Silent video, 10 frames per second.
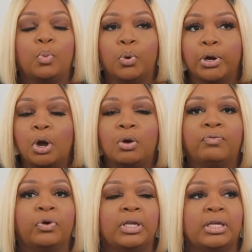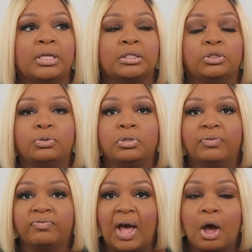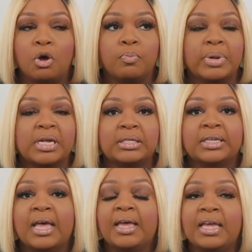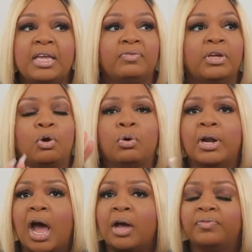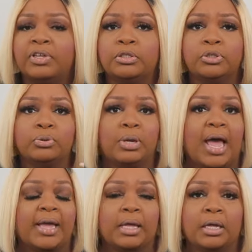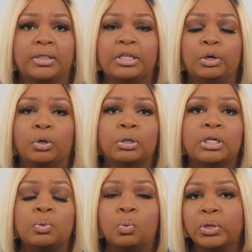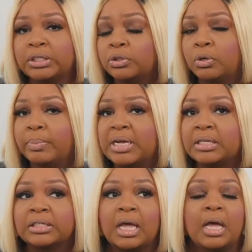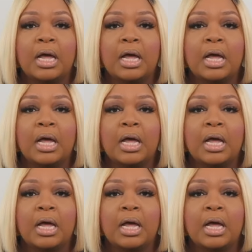wear over into the fall months, even going off into like the early winter months,